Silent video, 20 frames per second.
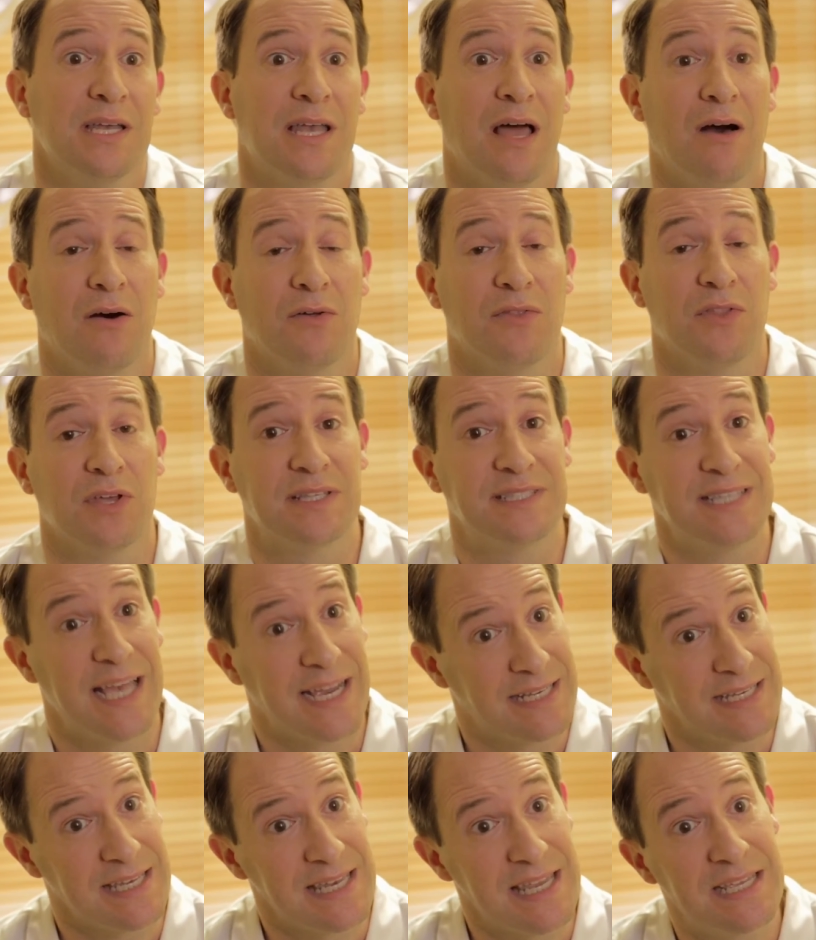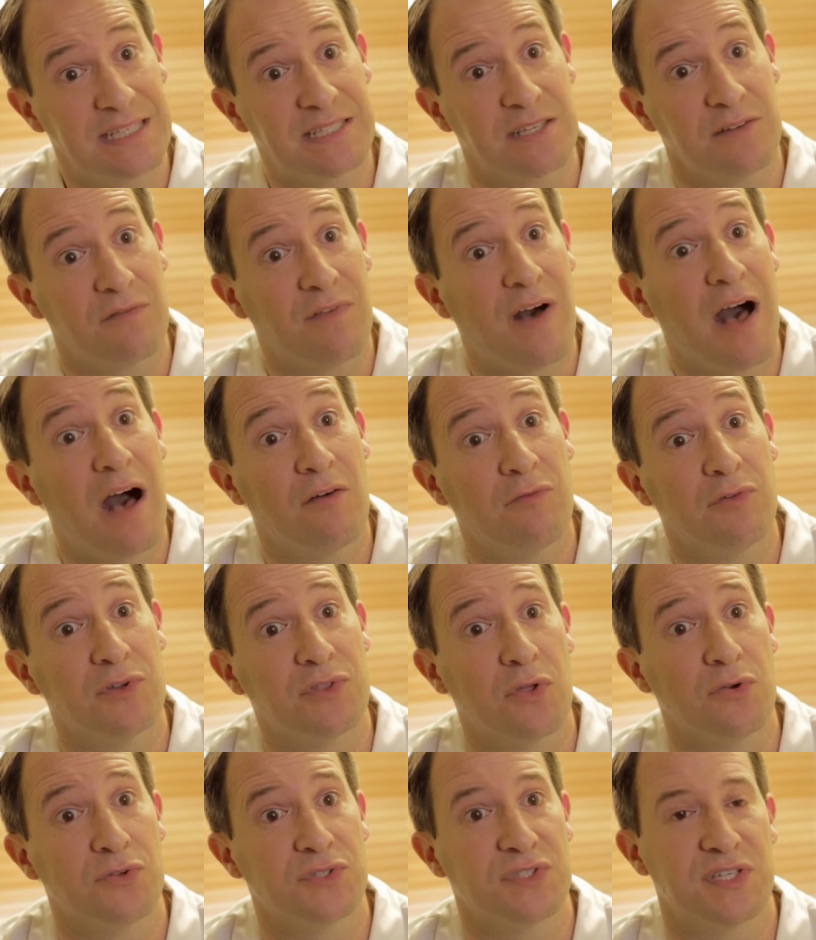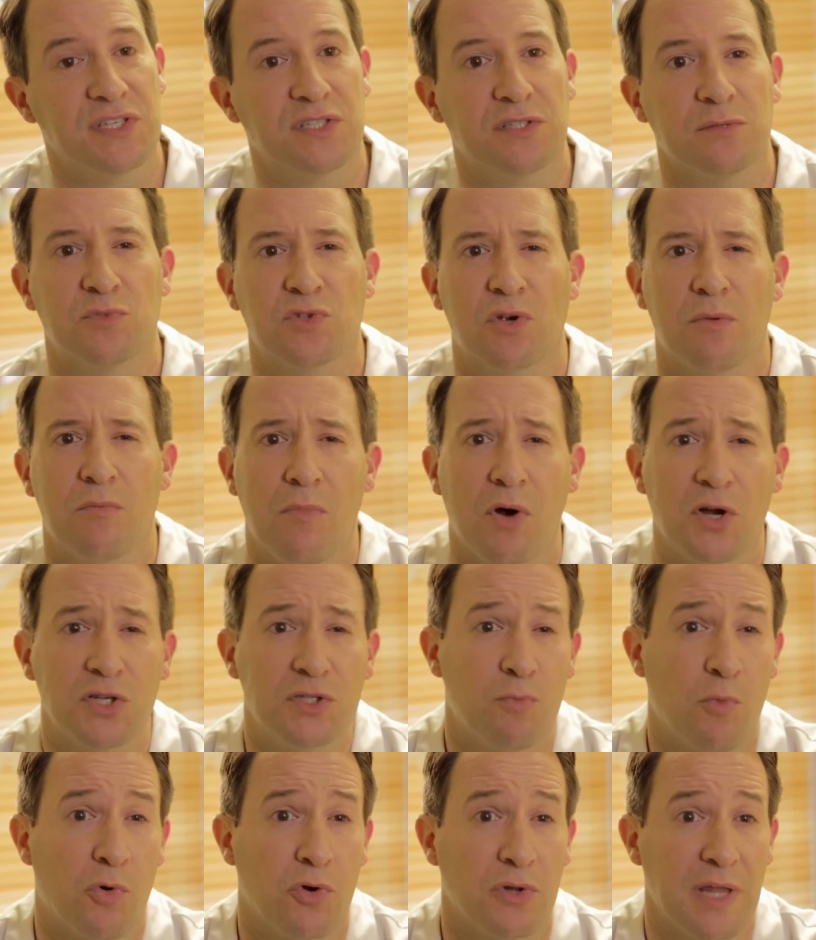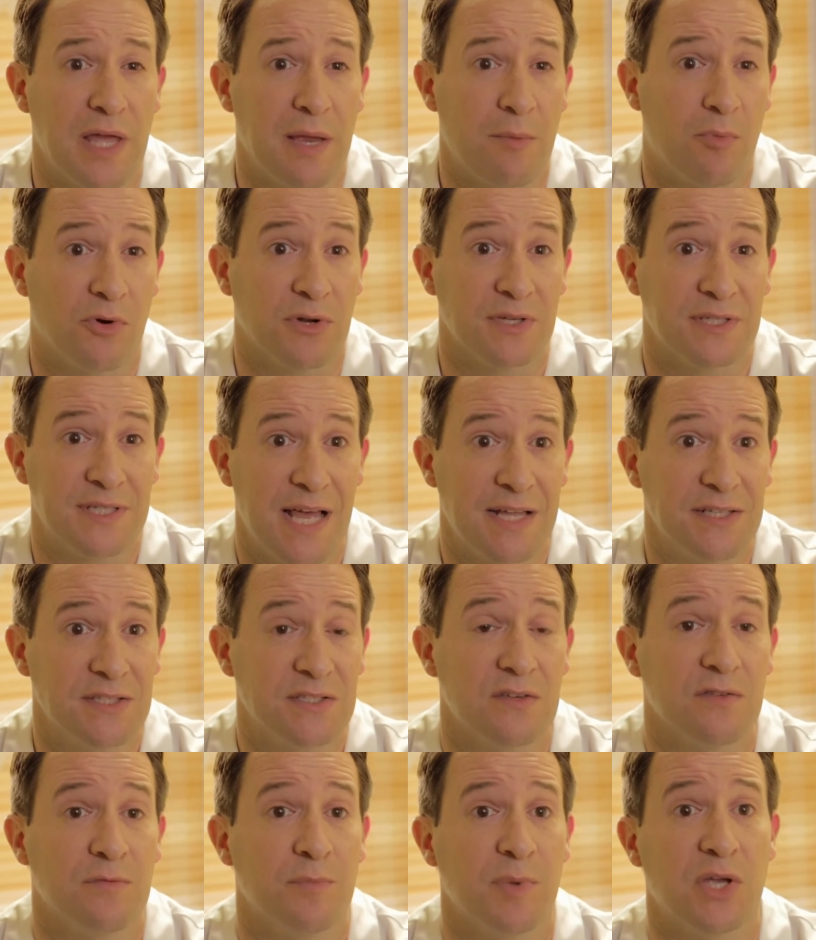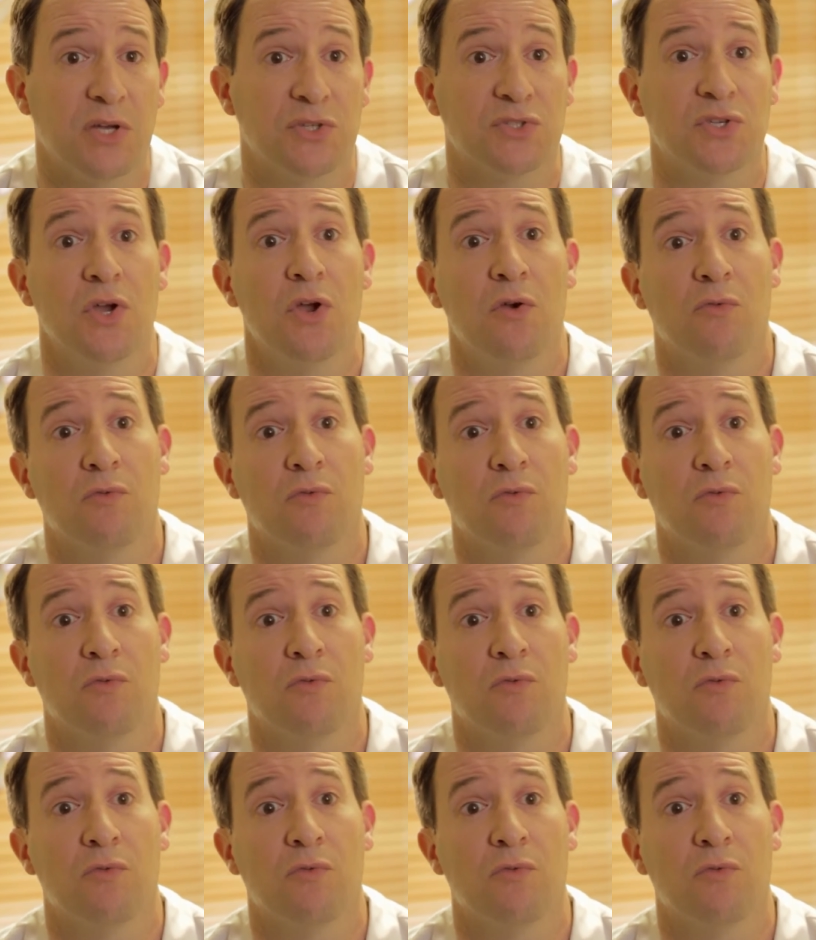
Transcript: Now, the techniques involved with those systems are much more labor intensive because